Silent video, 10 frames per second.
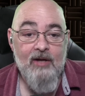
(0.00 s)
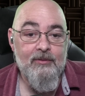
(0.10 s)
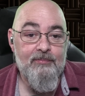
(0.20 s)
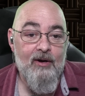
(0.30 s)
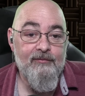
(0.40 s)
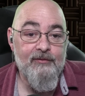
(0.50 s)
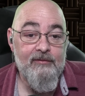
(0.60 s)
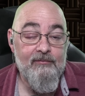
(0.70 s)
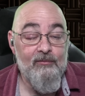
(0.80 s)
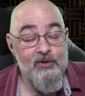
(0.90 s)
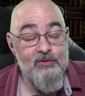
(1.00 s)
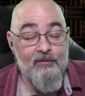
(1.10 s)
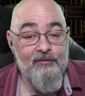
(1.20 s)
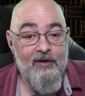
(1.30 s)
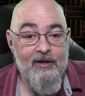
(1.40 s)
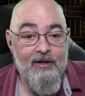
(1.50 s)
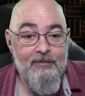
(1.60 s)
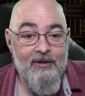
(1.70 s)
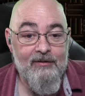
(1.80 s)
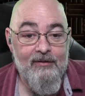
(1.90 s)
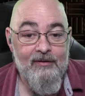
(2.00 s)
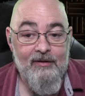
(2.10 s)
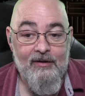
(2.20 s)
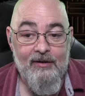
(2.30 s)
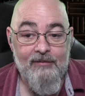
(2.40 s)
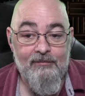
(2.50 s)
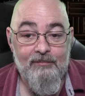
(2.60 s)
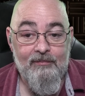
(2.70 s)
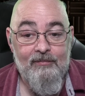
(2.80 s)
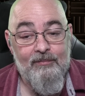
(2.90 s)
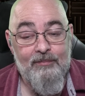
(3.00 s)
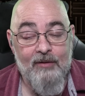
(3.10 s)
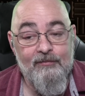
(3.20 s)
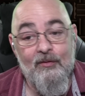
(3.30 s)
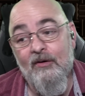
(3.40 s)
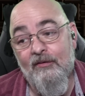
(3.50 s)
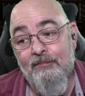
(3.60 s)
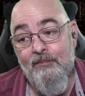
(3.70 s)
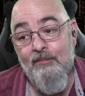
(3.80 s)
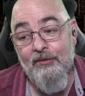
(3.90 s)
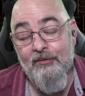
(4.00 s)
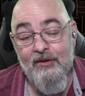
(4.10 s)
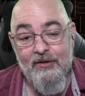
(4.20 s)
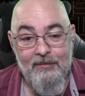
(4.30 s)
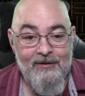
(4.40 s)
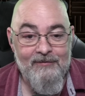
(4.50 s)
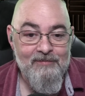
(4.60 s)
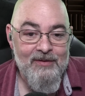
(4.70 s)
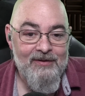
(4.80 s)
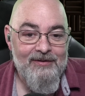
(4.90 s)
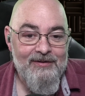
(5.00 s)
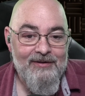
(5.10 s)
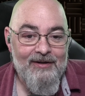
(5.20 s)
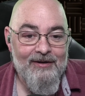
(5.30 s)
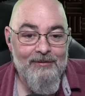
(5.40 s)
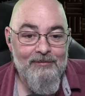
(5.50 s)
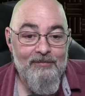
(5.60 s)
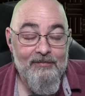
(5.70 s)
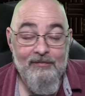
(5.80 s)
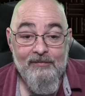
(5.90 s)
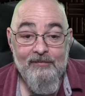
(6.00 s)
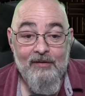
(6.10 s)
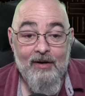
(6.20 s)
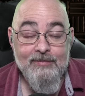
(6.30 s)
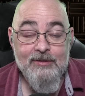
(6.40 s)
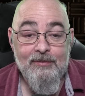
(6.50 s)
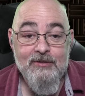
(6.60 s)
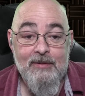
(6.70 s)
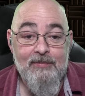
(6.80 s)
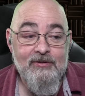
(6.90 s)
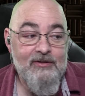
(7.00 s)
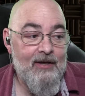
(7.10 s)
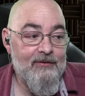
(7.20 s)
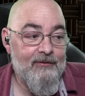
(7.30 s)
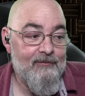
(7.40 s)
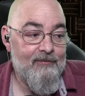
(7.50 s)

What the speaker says: the Prophet, which we'll find out about in part 3 of the debate, I'm supposed to be put to death.